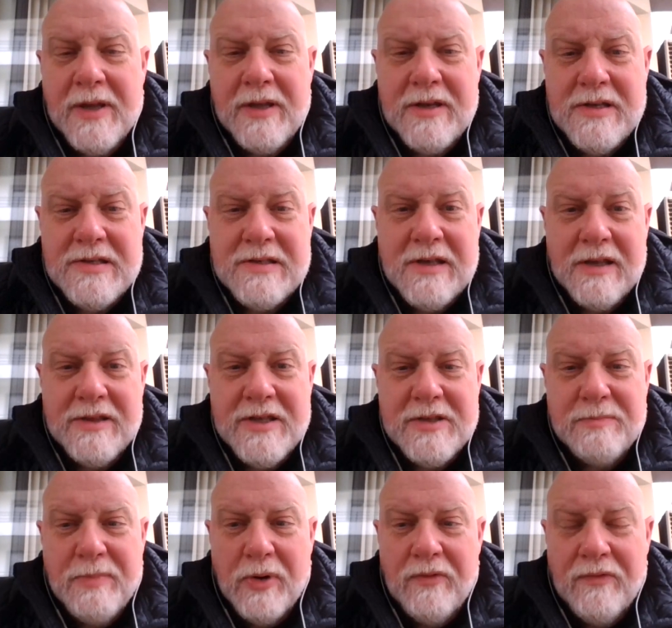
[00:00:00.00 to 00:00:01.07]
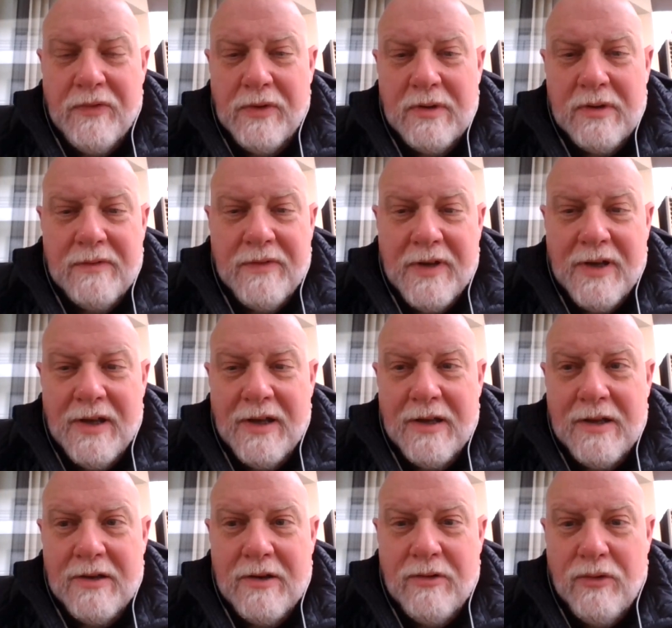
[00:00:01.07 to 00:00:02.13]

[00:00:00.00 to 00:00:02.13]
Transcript: and he's got this boat full of uh,